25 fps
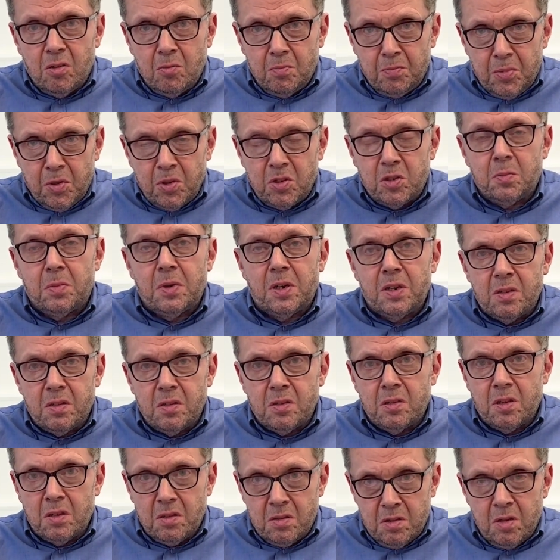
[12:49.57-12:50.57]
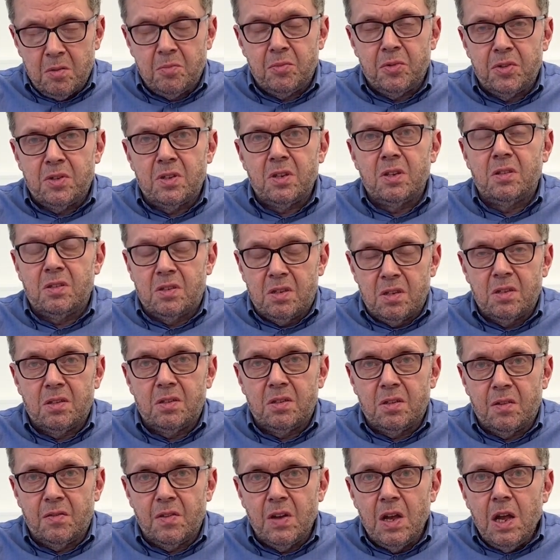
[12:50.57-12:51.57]
possibility that presents
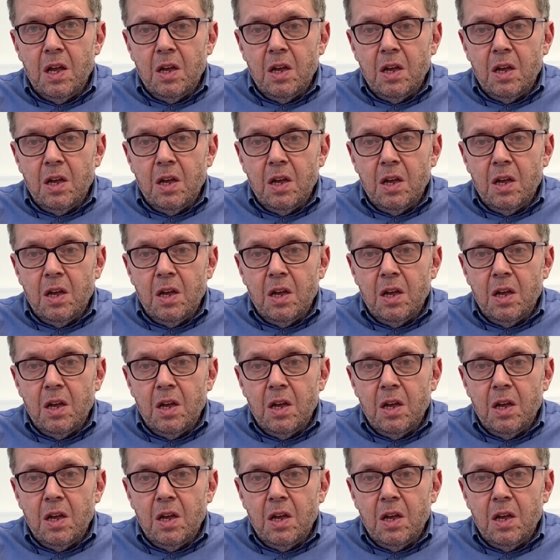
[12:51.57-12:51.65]
itself.